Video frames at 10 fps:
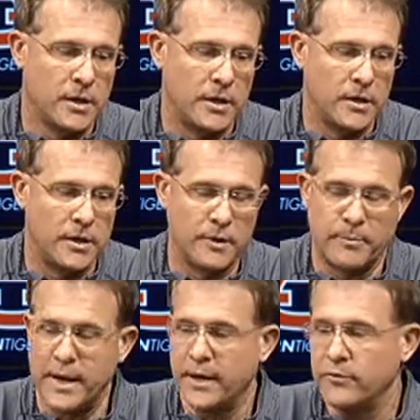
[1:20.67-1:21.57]
Uh, in the
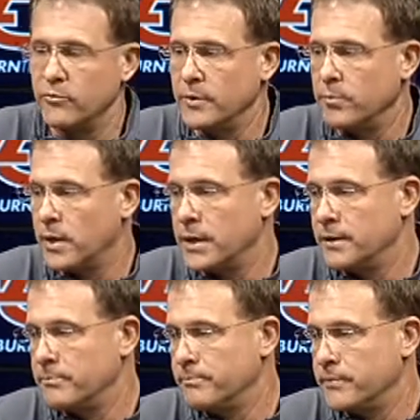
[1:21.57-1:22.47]
past, when we played
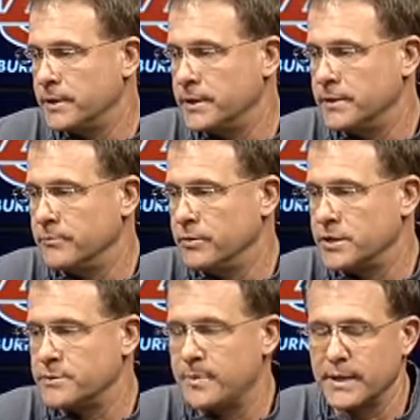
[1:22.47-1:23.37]
him, uh, and we
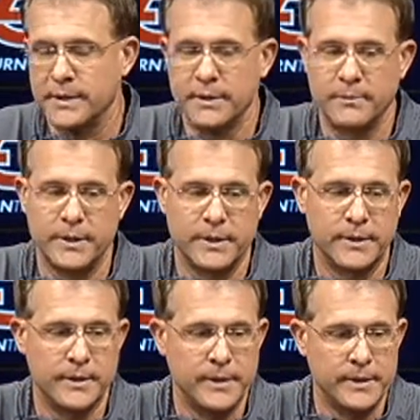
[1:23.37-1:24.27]
expect them to
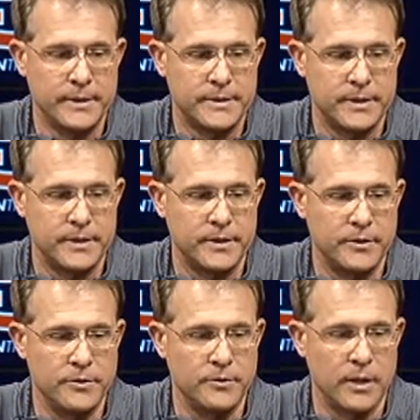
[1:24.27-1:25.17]
to, to
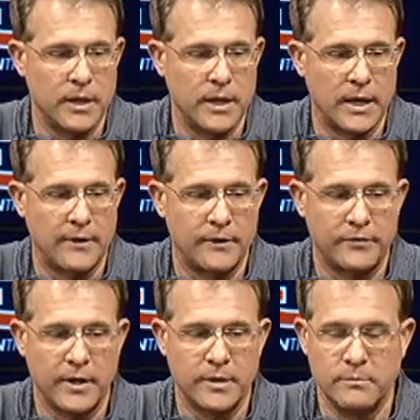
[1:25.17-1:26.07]
do a, a, lot of the
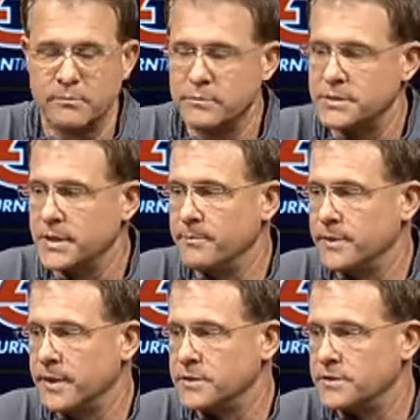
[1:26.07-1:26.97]
same same
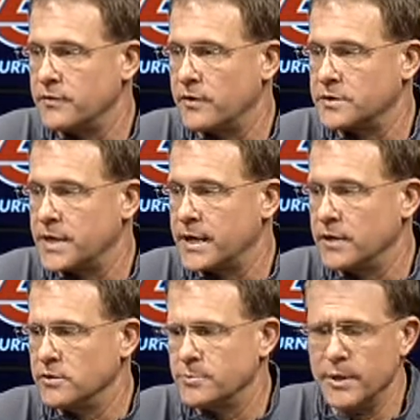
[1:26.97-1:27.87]
things as far as that goes.